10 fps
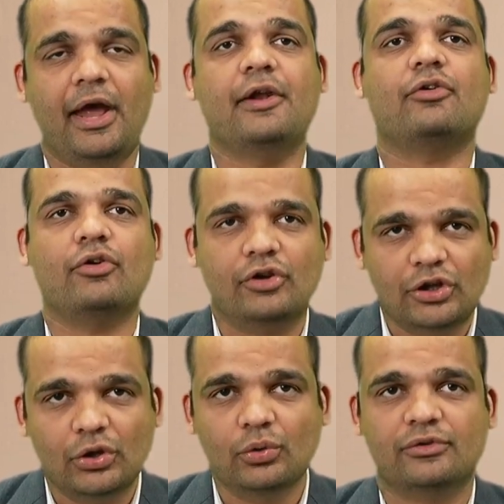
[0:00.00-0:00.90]
and
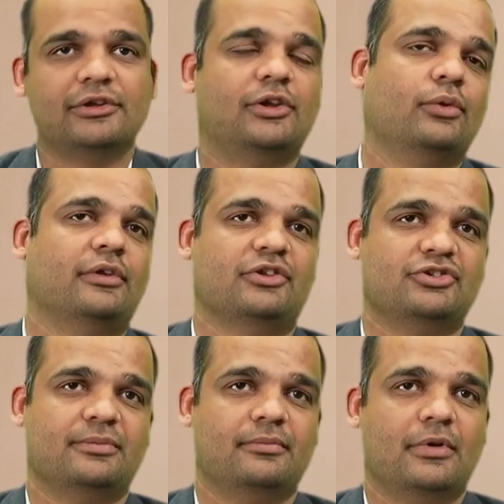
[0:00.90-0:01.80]
reduce the usage
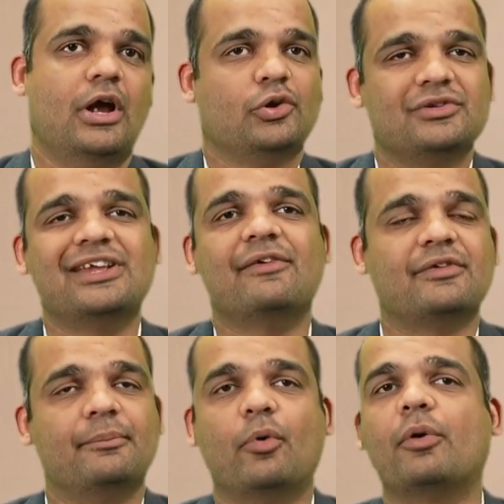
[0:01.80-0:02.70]
to save
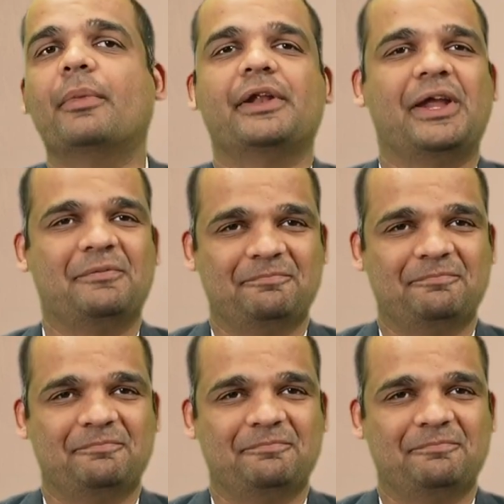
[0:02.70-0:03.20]
some more money.